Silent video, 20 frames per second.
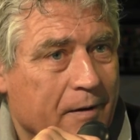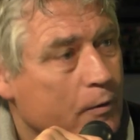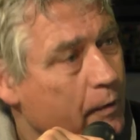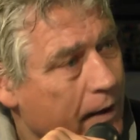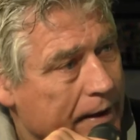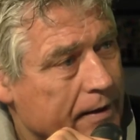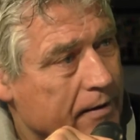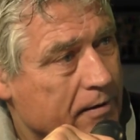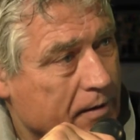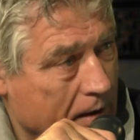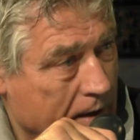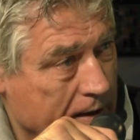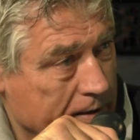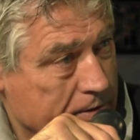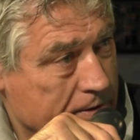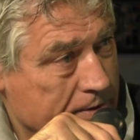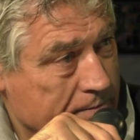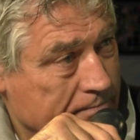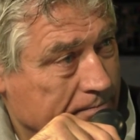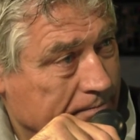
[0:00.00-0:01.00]
credit
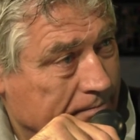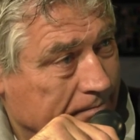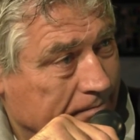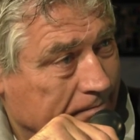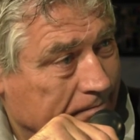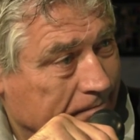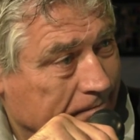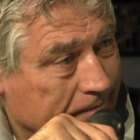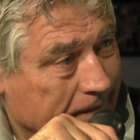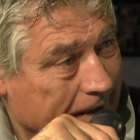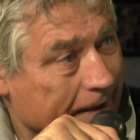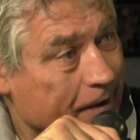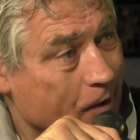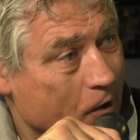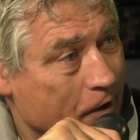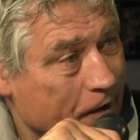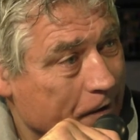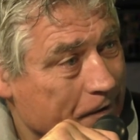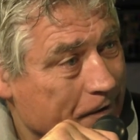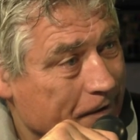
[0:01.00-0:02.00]
cards in
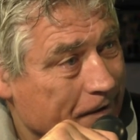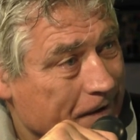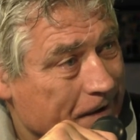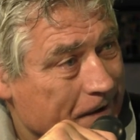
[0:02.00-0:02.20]
Holland.